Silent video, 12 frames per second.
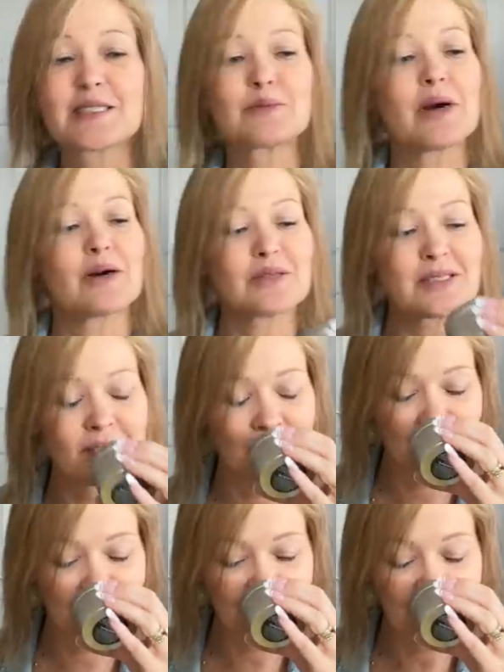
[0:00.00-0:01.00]
smells
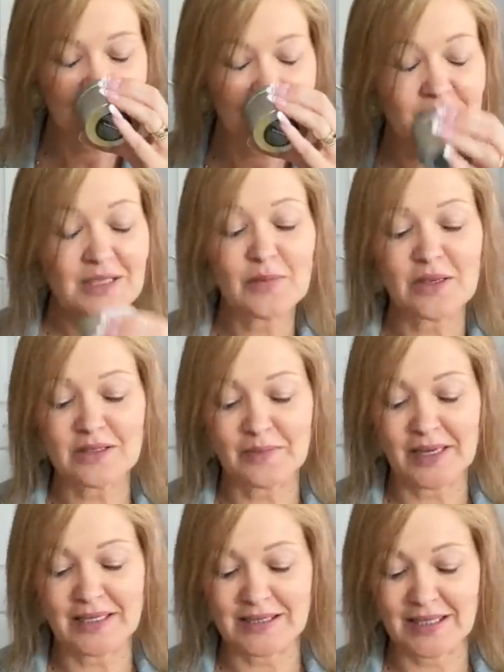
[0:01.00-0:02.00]
Smells
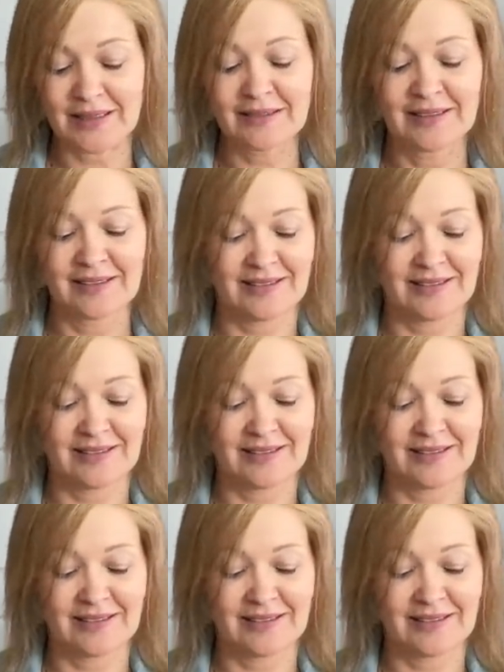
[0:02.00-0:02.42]
amazing.